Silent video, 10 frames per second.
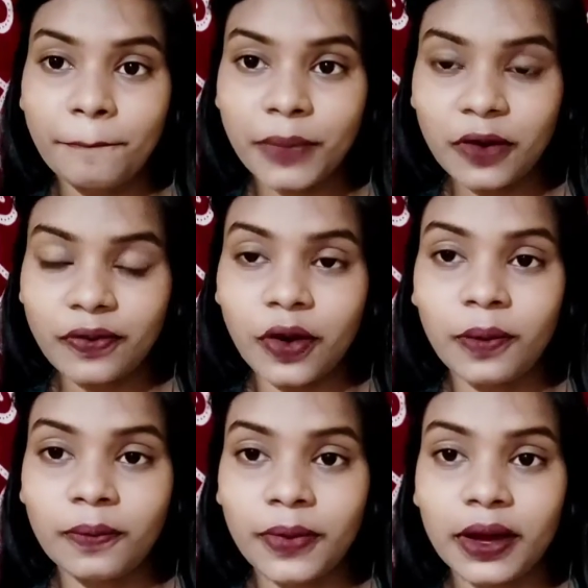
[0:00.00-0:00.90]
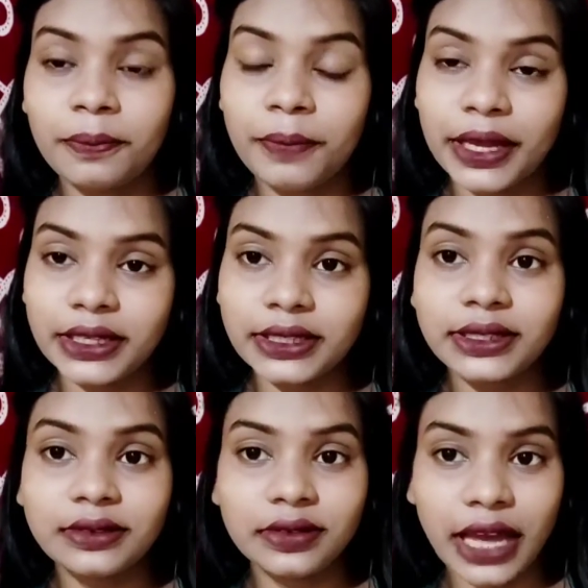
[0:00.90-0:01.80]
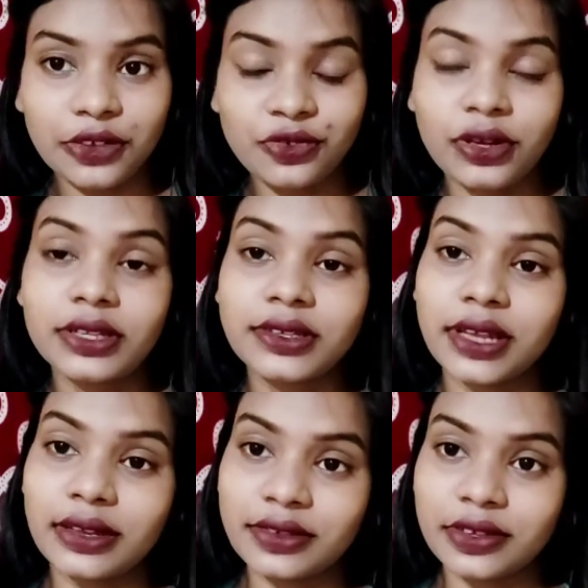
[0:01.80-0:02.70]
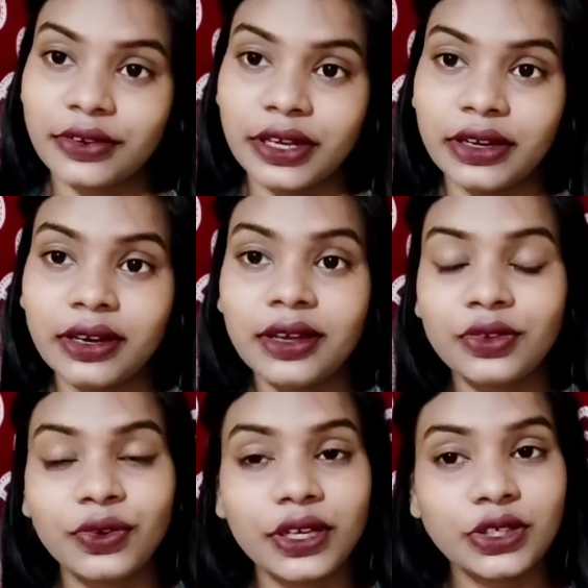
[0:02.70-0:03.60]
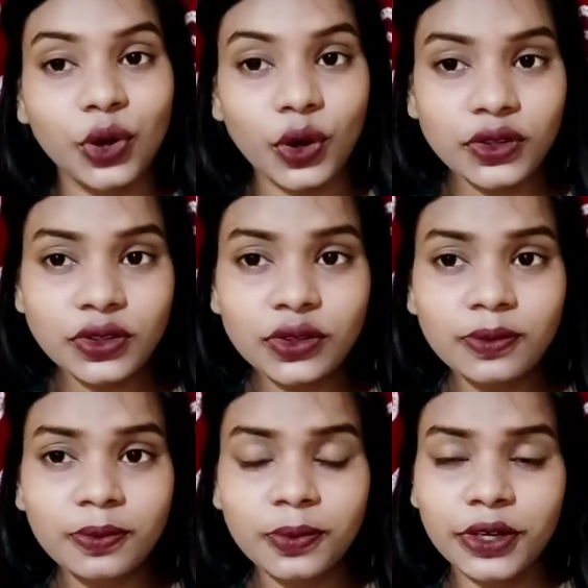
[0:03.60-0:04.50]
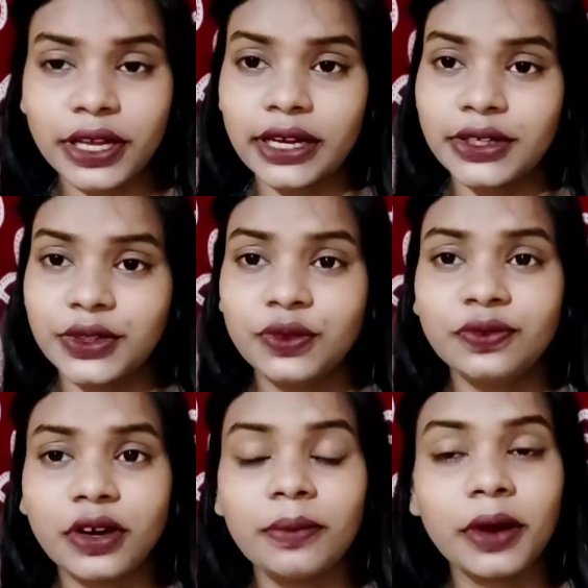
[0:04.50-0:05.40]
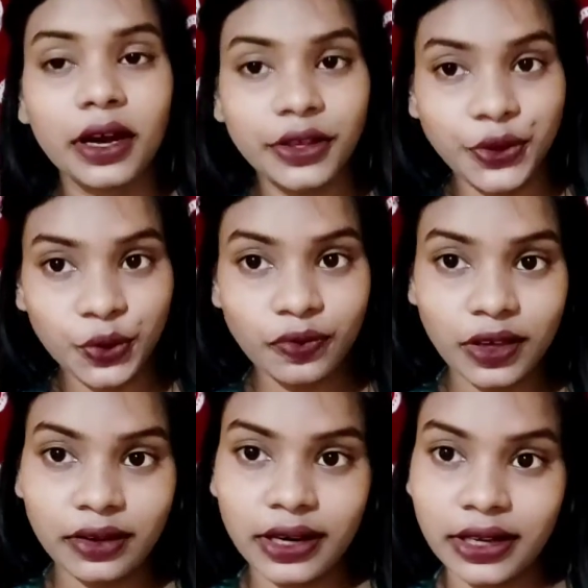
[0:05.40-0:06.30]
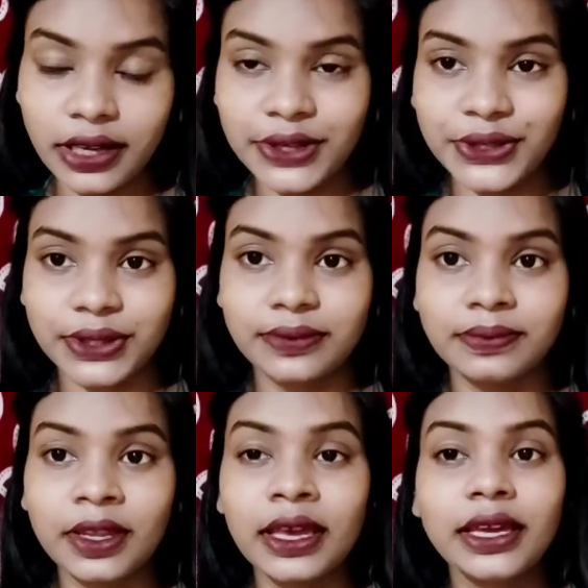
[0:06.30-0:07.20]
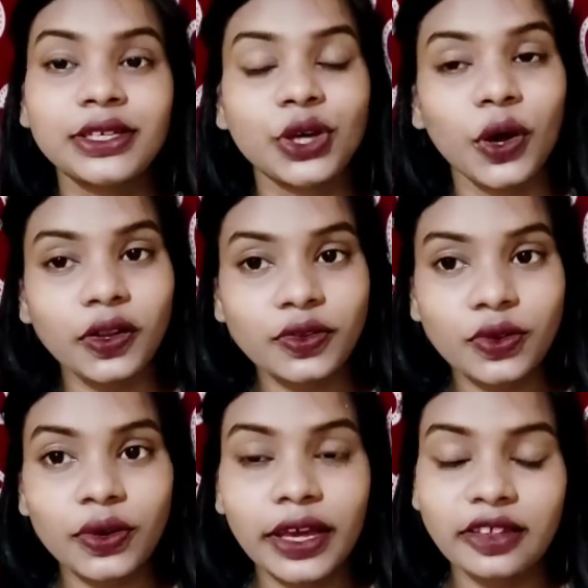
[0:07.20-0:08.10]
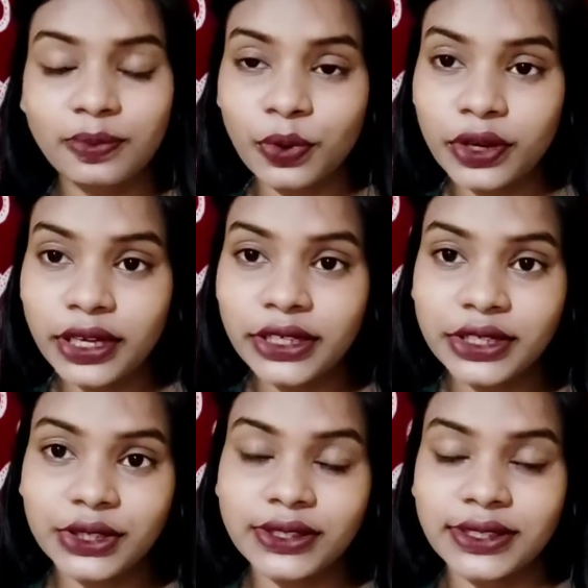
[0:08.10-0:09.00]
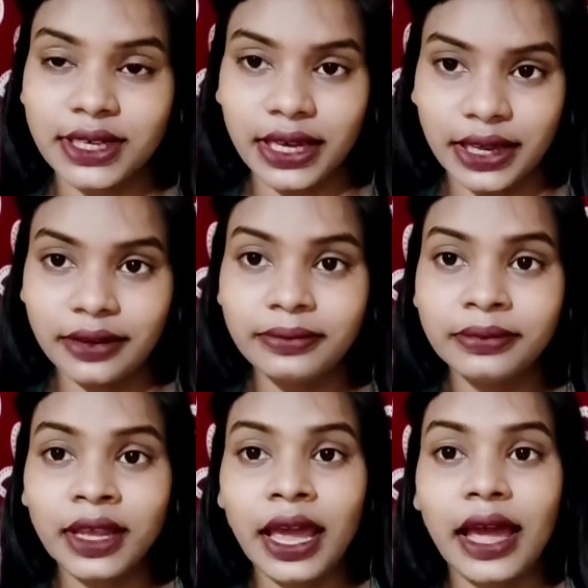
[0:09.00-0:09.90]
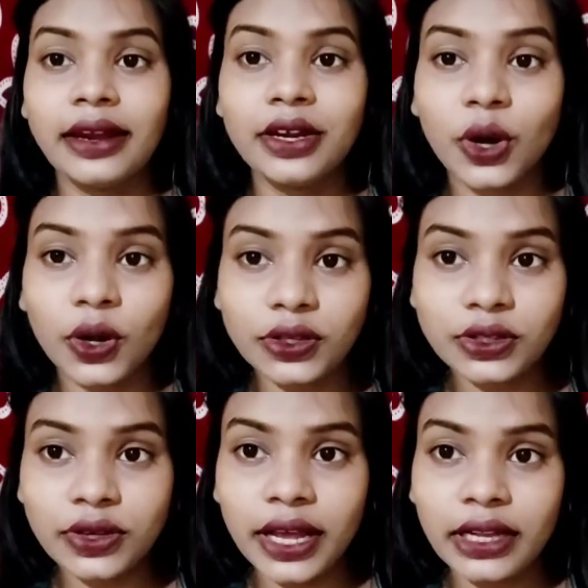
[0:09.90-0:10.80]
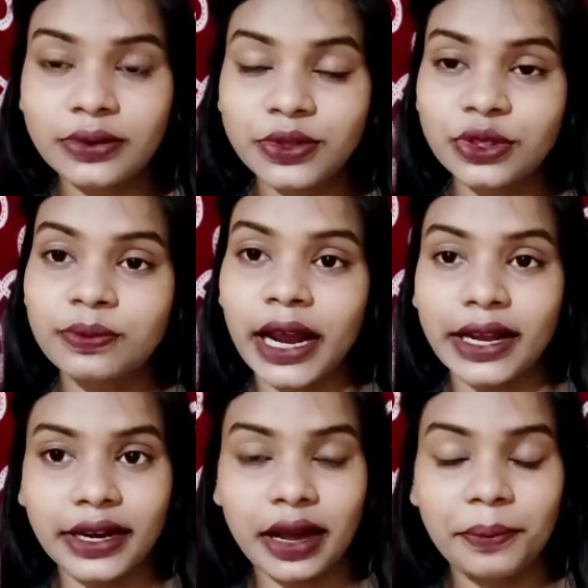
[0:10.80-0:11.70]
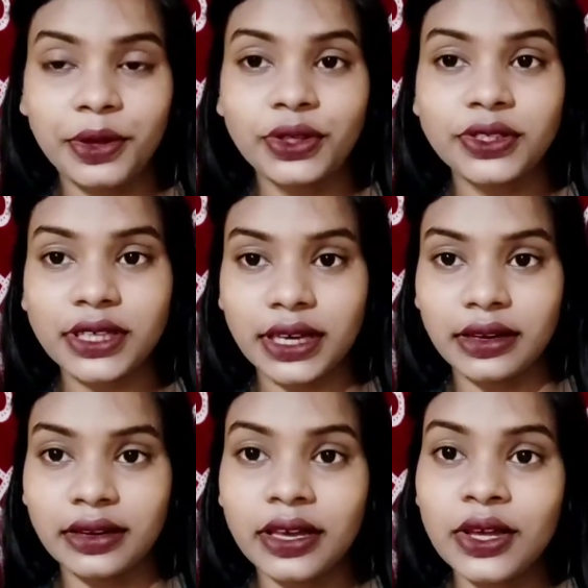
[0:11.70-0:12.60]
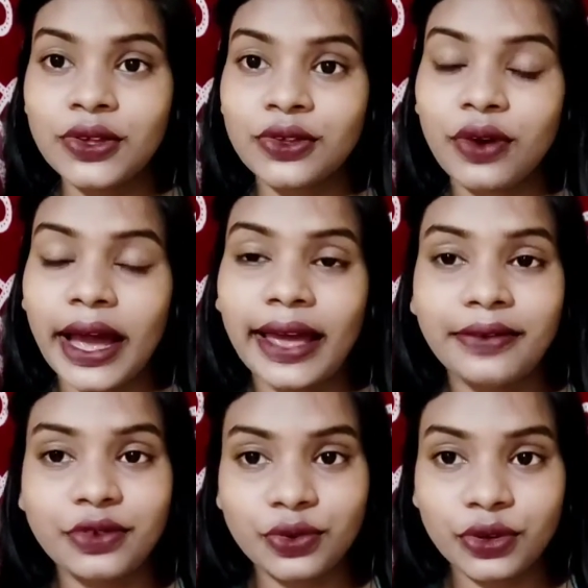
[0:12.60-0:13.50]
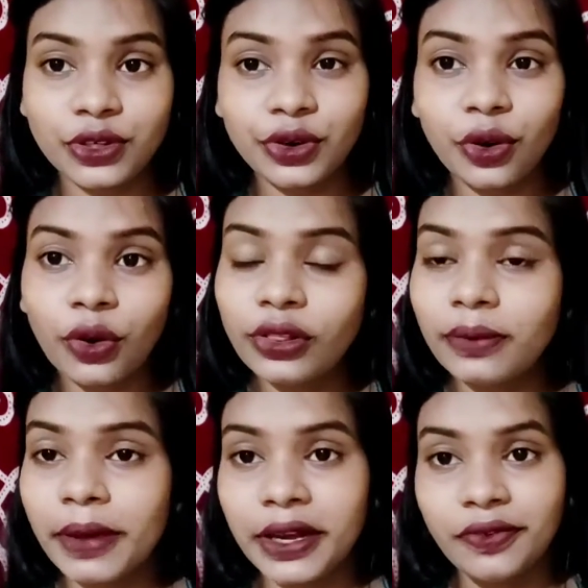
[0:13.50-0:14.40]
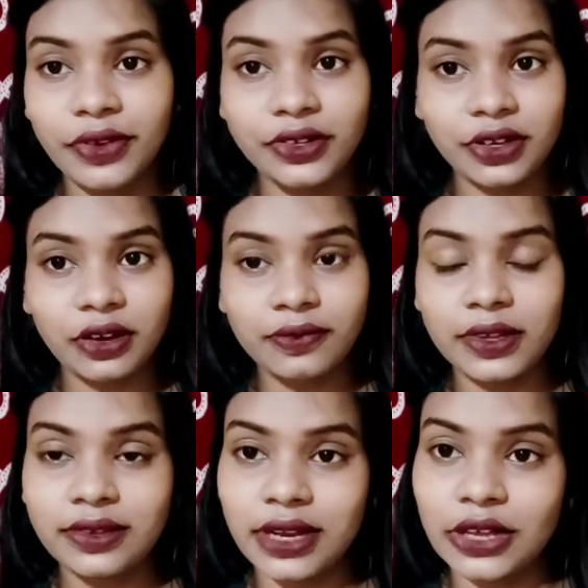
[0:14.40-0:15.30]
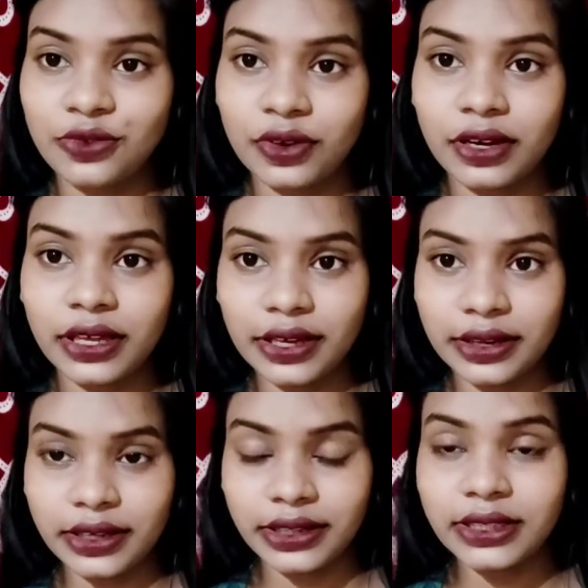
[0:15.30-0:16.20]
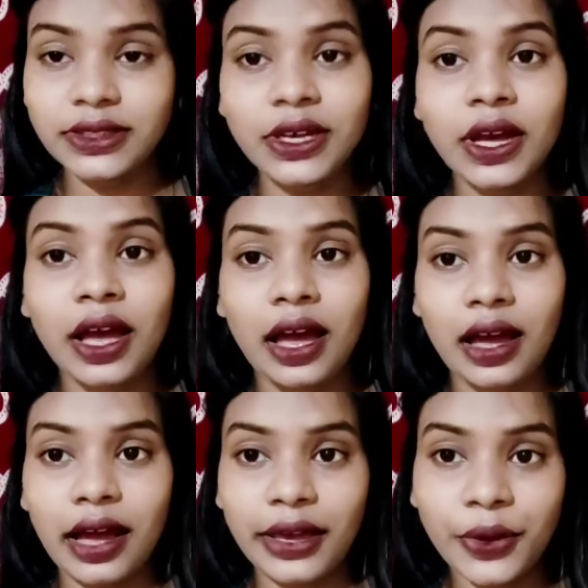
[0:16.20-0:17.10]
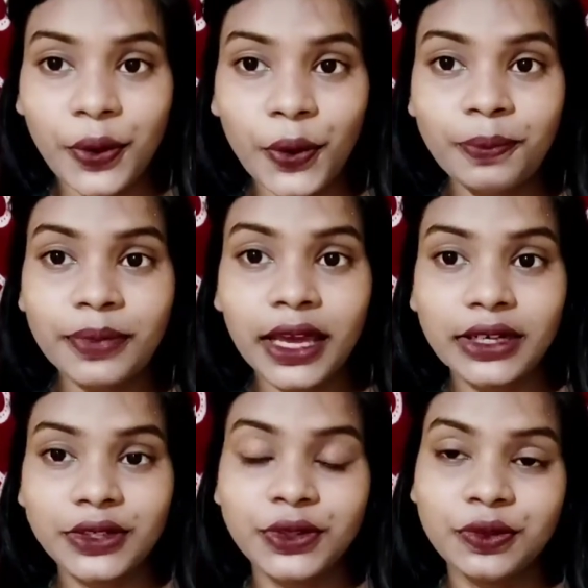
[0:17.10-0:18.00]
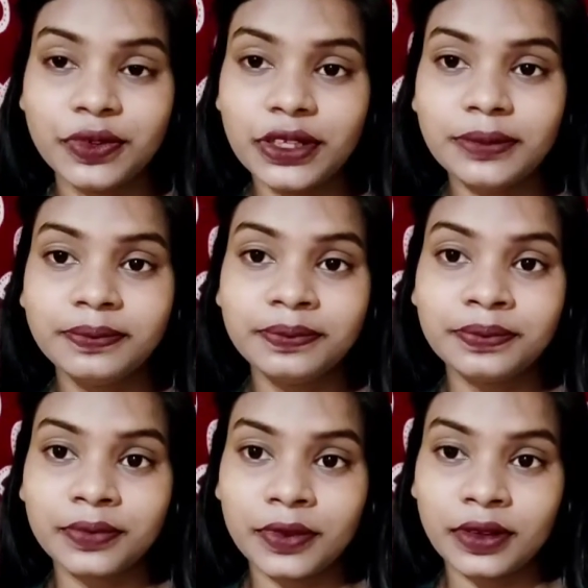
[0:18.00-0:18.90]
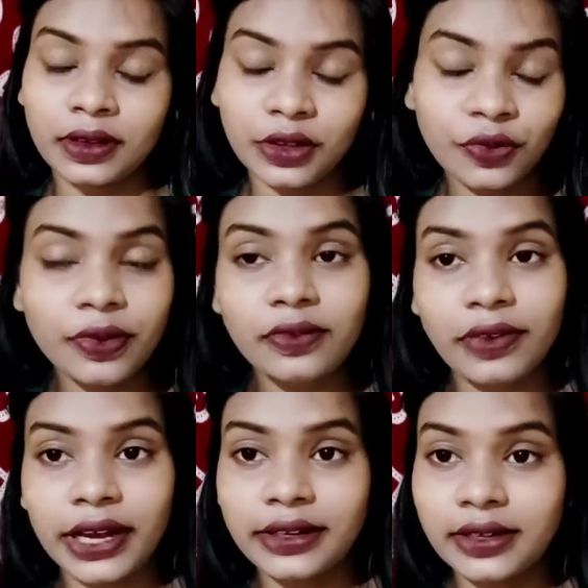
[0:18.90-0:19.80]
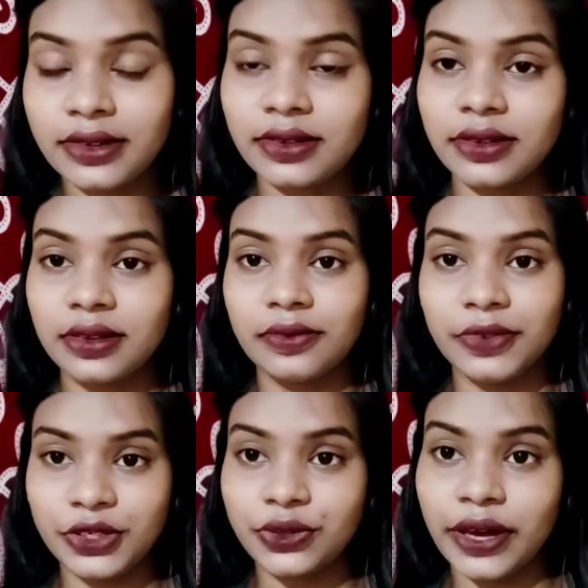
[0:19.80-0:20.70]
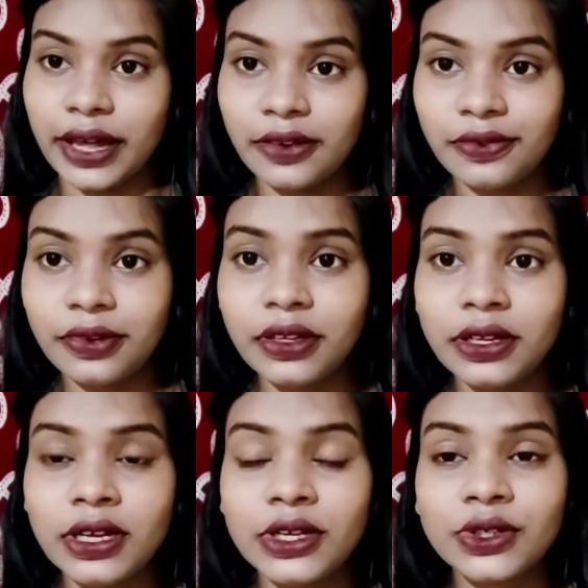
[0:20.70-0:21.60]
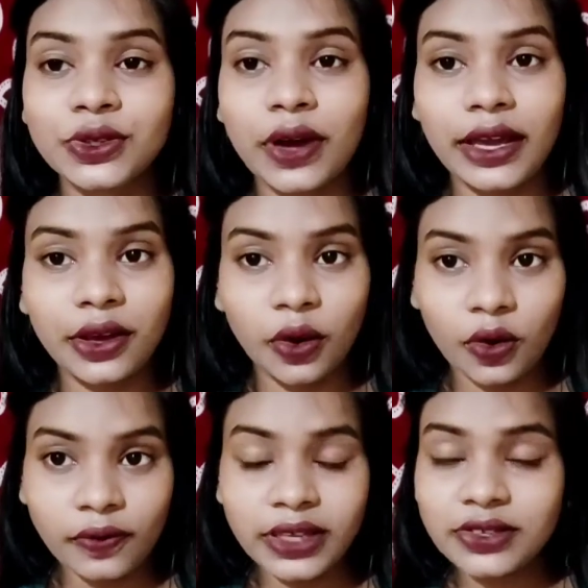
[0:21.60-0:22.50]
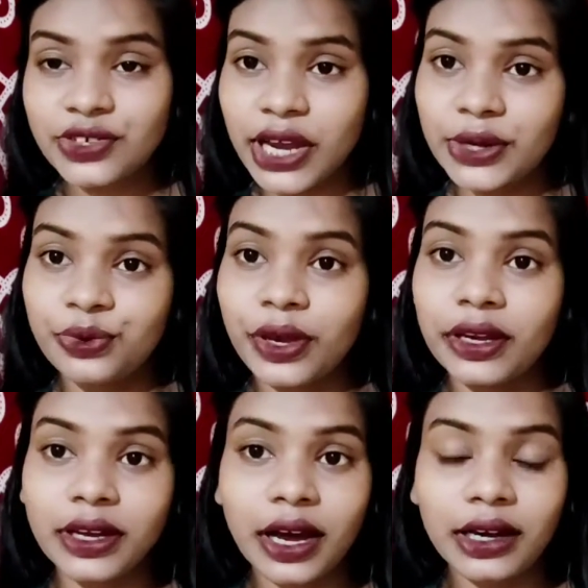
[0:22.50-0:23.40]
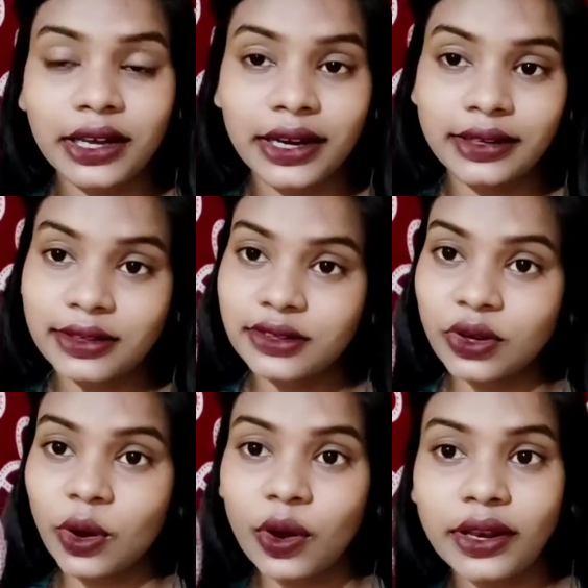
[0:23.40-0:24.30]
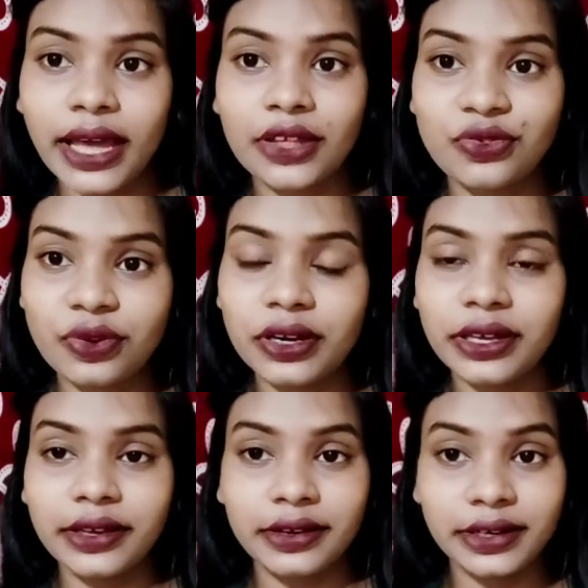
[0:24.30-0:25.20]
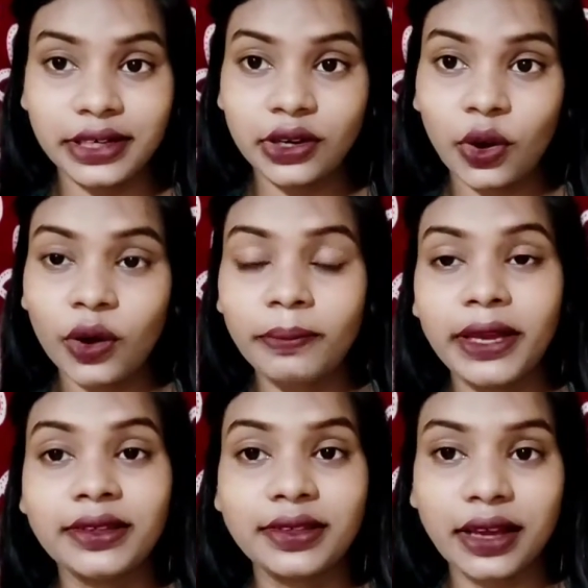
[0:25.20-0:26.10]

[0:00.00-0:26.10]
perform a better natural sunscreen. So it also protects you from a UV radiation. It also exfoliates your skin, and it also helps to brighten up your skin. So I have told you all the benefits of these natural ingredients. I hope that you will find this video helpful. So I always try to inculcate this all natural ingredient on my